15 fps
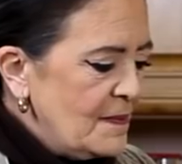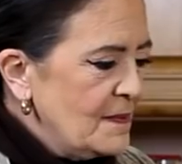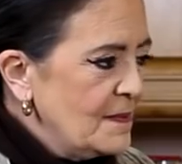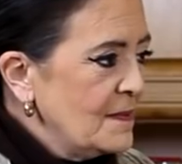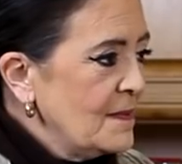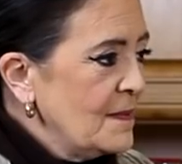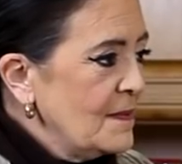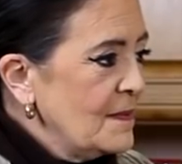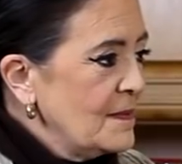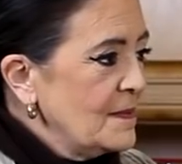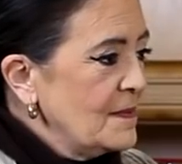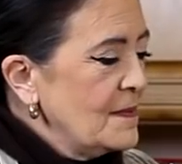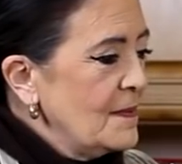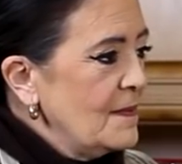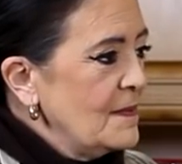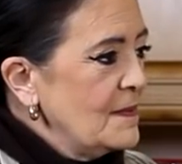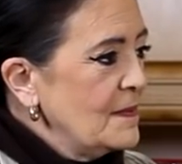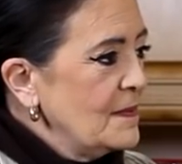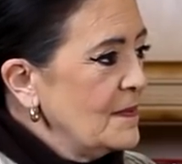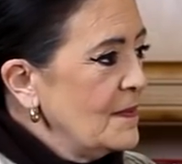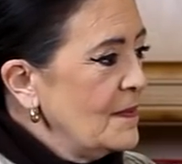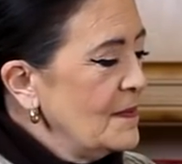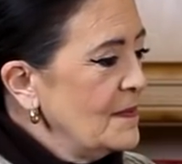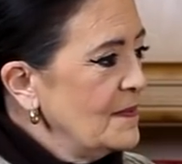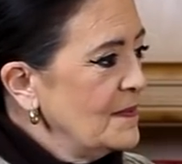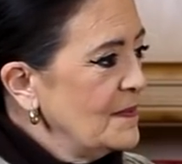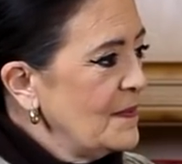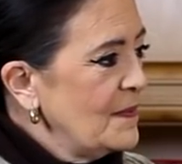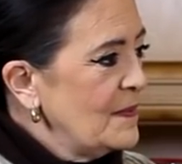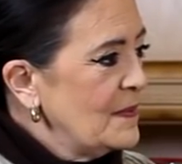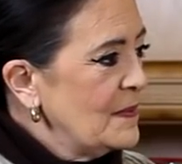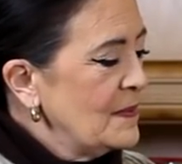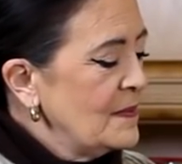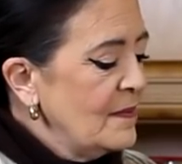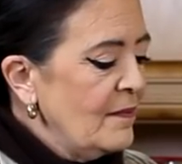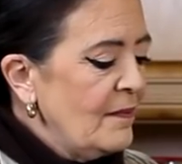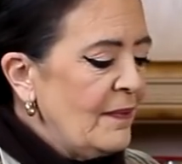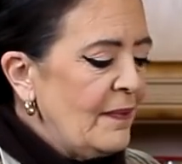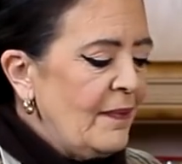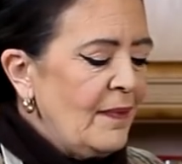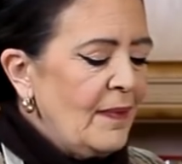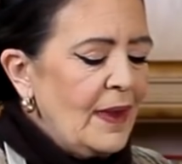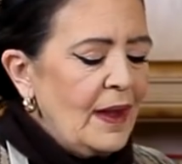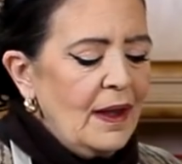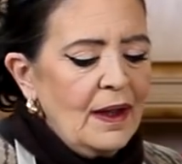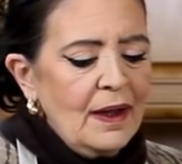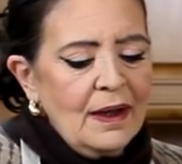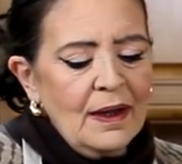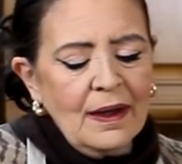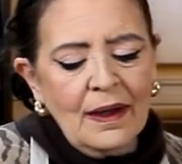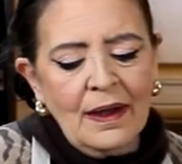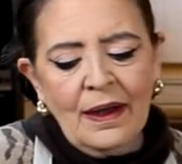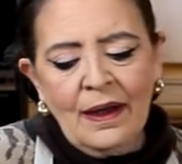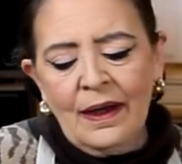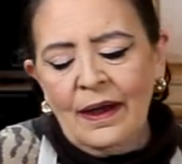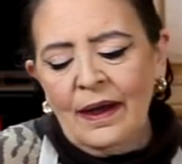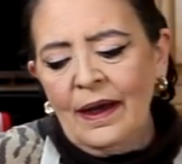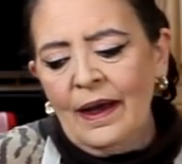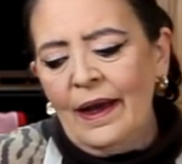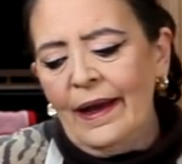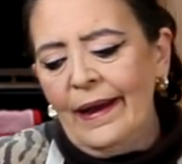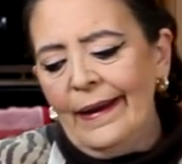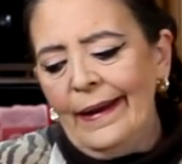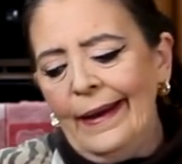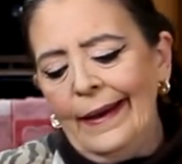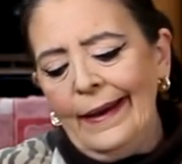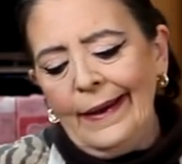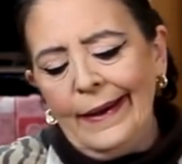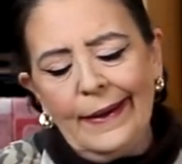[no speech]